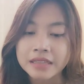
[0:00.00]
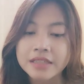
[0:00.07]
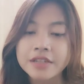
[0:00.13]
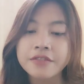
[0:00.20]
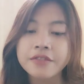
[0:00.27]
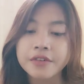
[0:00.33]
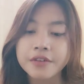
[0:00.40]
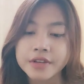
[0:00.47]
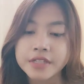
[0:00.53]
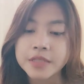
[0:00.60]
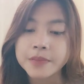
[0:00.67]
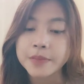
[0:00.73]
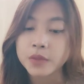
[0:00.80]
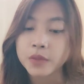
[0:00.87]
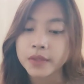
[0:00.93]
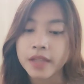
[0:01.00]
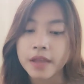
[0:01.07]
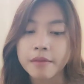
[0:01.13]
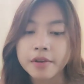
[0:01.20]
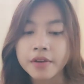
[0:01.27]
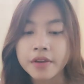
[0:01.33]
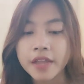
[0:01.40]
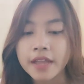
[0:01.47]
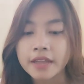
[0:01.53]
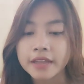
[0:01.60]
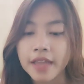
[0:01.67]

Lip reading: difference between American